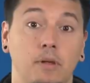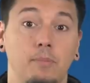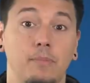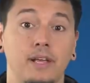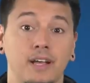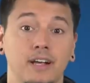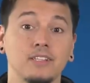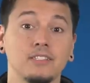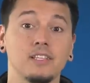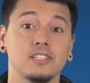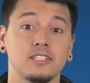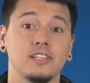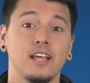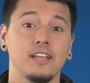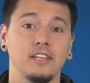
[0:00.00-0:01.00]
But because the
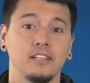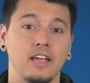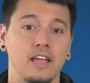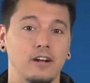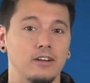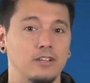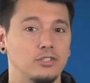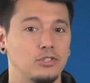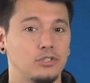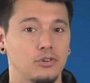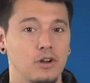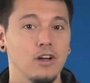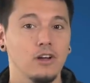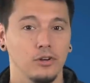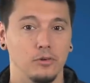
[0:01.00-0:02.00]
sliding layer is
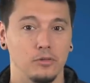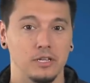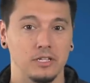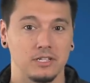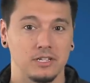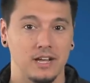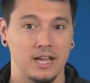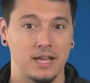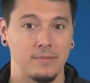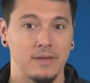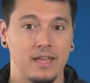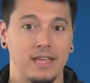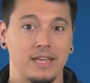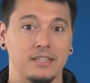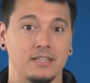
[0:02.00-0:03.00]
stronger this time,
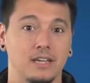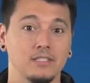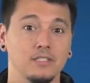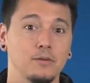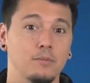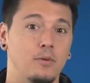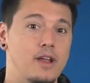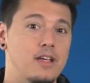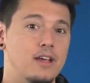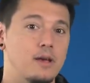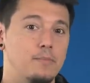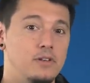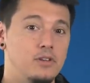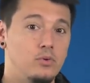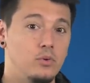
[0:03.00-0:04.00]
it doesn't break
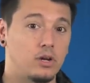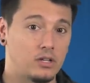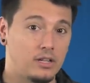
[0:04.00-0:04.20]
up into a